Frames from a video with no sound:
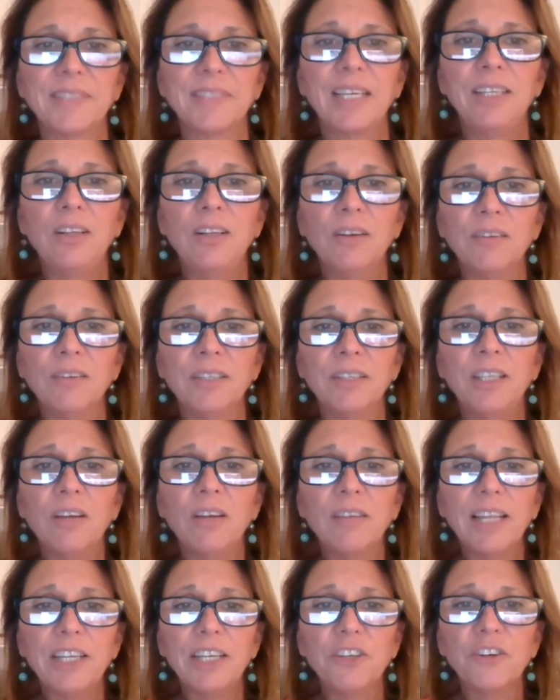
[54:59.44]
And don't, and
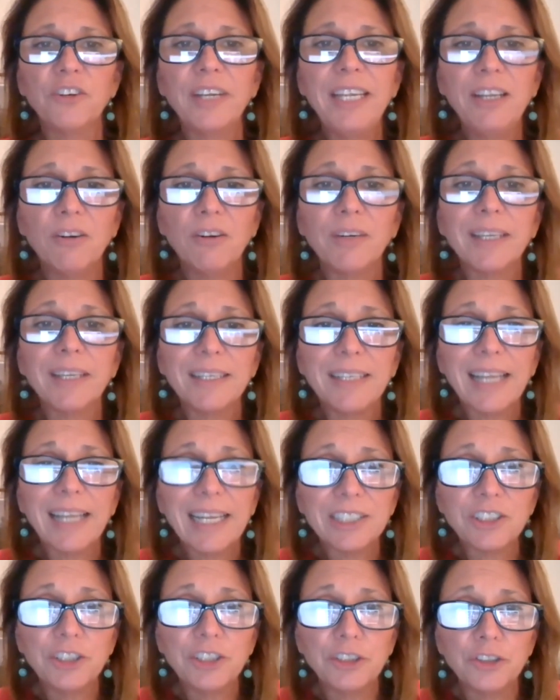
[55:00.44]
don't let your ego get
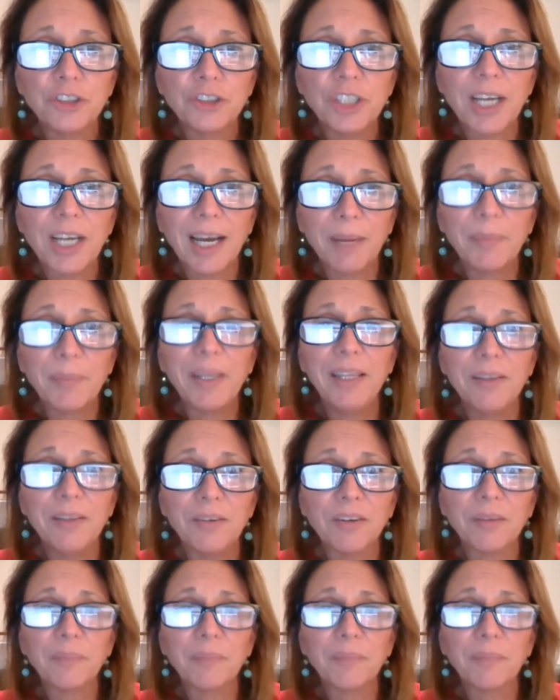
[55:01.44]
attached to your job either,